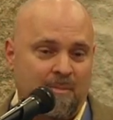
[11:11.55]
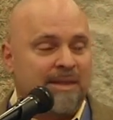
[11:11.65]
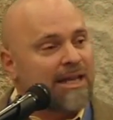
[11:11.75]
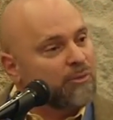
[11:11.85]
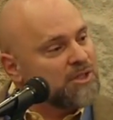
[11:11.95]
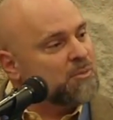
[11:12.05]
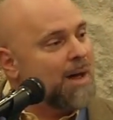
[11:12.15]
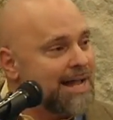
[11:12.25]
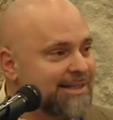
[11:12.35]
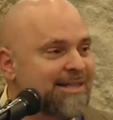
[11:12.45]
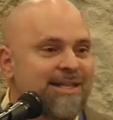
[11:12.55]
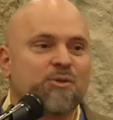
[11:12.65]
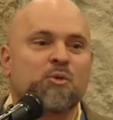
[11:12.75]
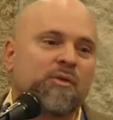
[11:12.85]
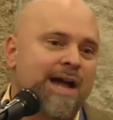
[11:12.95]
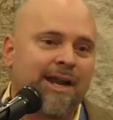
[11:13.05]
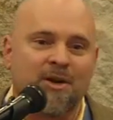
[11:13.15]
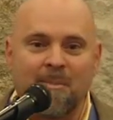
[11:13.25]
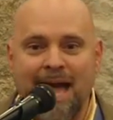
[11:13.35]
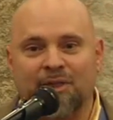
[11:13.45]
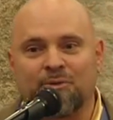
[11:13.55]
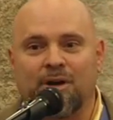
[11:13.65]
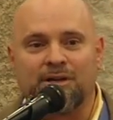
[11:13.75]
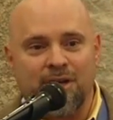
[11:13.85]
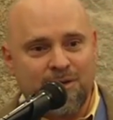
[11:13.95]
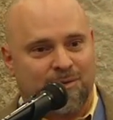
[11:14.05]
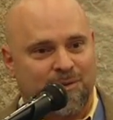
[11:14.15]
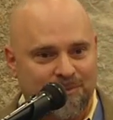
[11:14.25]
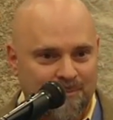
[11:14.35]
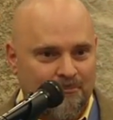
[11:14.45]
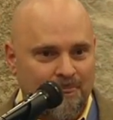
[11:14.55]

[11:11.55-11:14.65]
but their response to this was, we've got to go back through our notes.